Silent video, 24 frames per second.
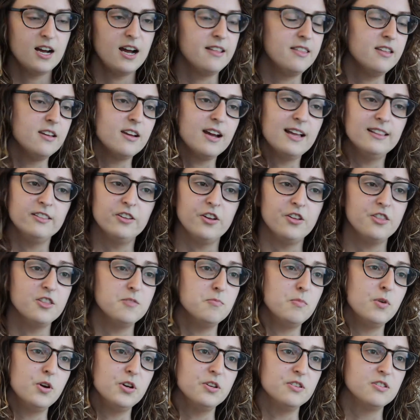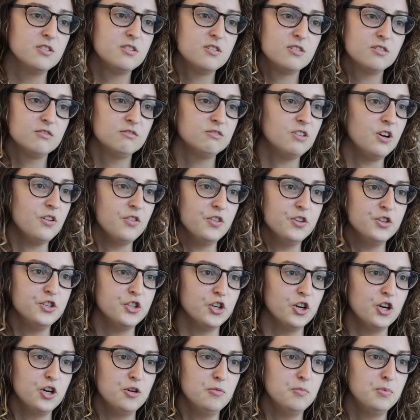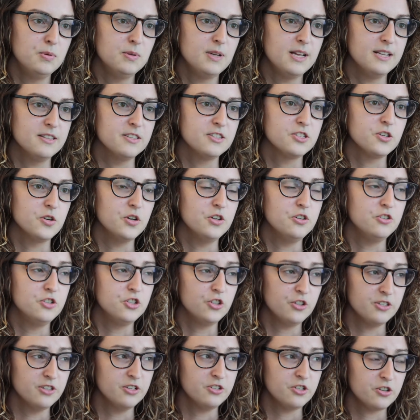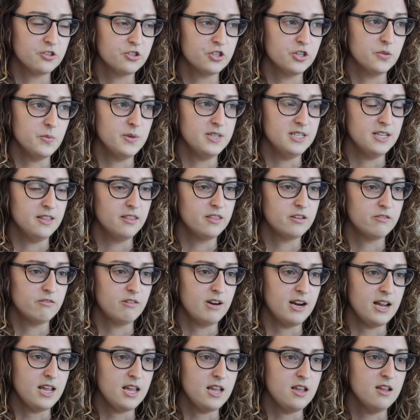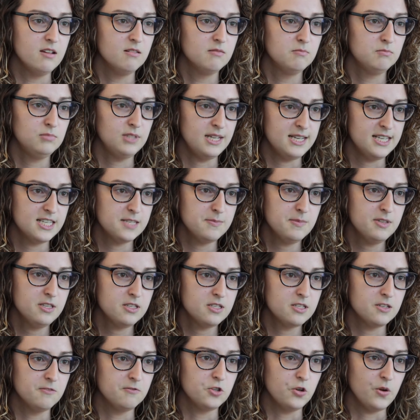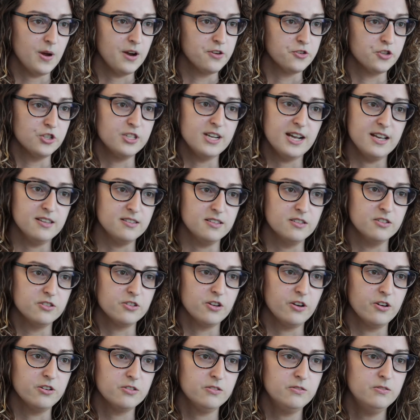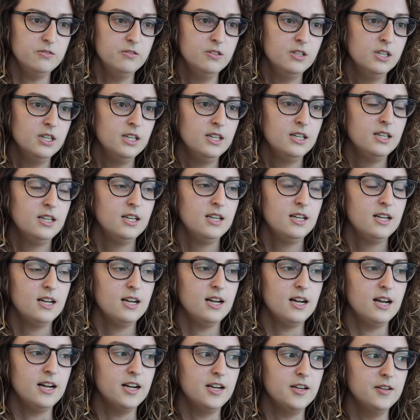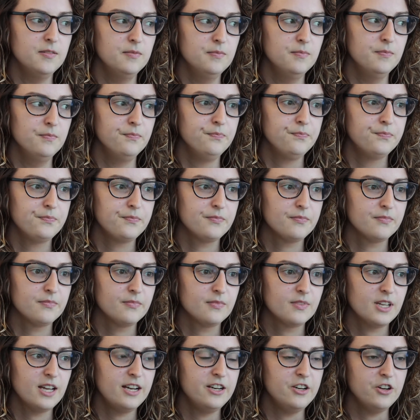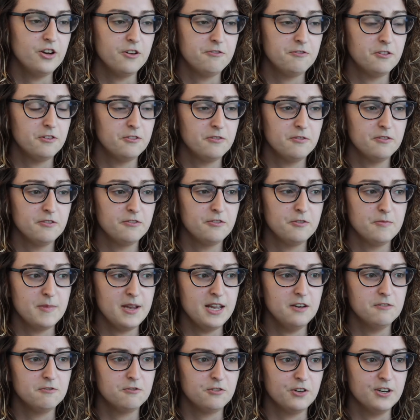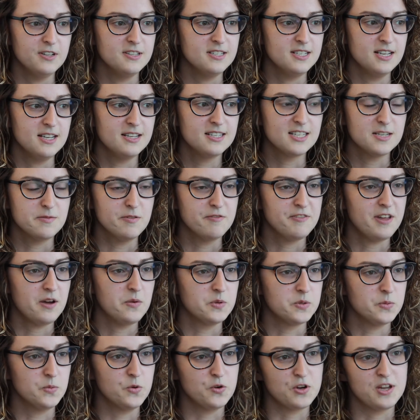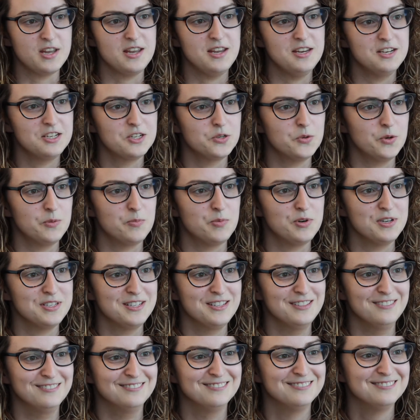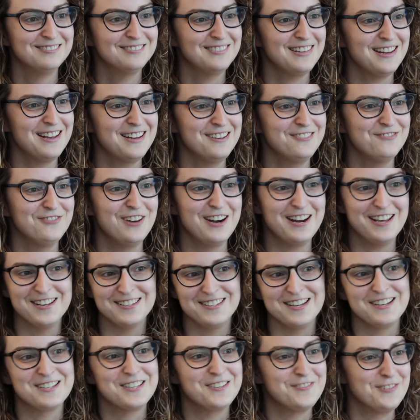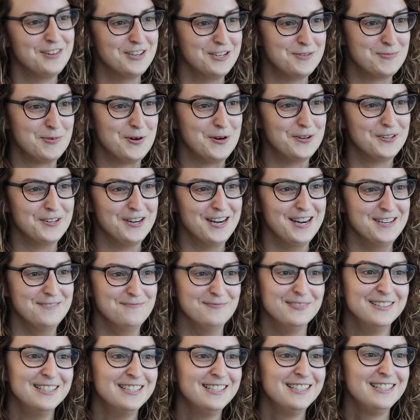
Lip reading: I think I learnt the most on the job. And so during the doctorate, we did 3 placements of 200 days in total. And you know, for me in forensics, some of that was walking into a prison and running a sex offender program.